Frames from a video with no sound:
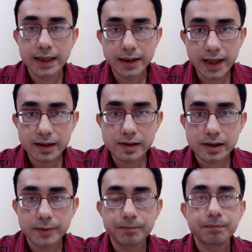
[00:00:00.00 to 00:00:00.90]
Next,
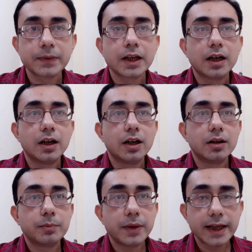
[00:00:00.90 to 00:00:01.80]

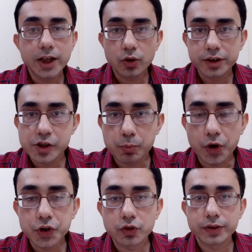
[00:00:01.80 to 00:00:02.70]
again on this
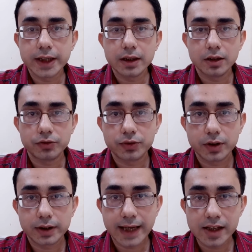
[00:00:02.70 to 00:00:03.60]
point of
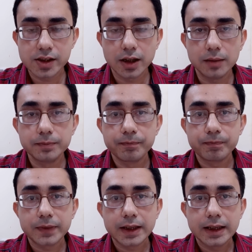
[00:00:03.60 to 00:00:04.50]
catching up,
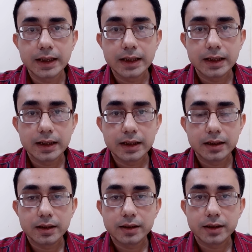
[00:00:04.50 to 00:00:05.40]

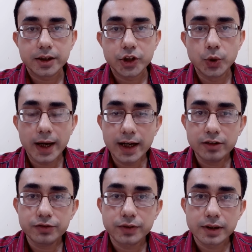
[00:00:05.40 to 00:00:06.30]
you
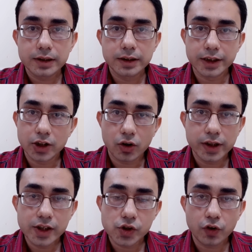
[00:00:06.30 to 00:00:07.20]
have the
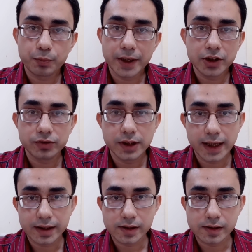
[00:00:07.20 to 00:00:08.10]
recordings of many of the
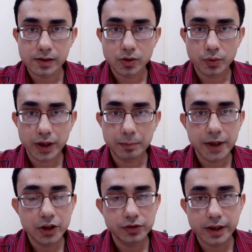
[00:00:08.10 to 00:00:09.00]
lectures. Okay,
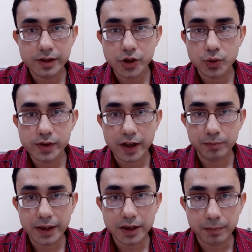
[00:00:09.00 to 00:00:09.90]
many of the institutes have
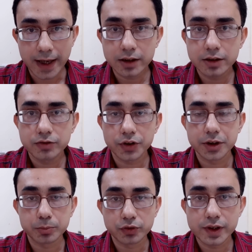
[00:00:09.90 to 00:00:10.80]
made it mandatory for the
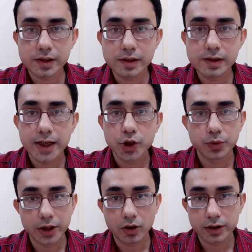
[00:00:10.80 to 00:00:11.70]
professors to
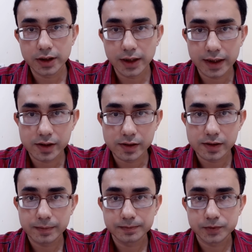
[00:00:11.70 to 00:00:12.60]
record their lectures.